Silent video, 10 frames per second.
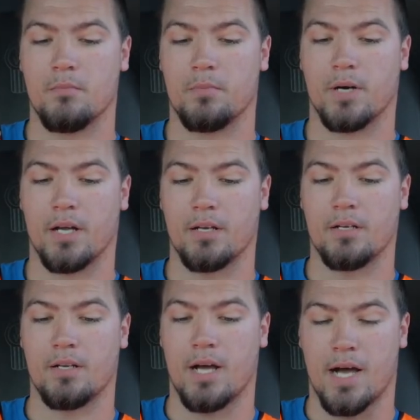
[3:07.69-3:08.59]
but
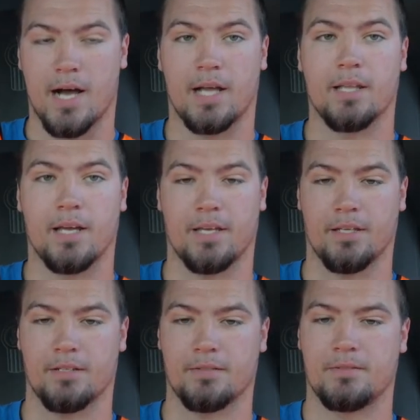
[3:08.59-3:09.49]
I like it.
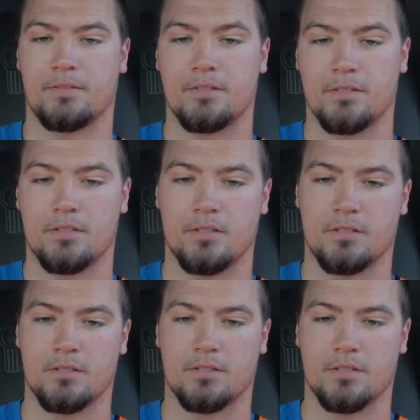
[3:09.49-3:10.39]

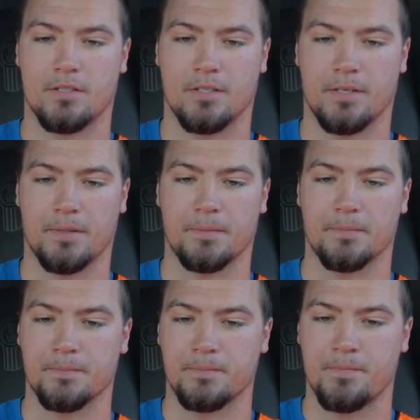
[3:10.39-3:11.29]
Um,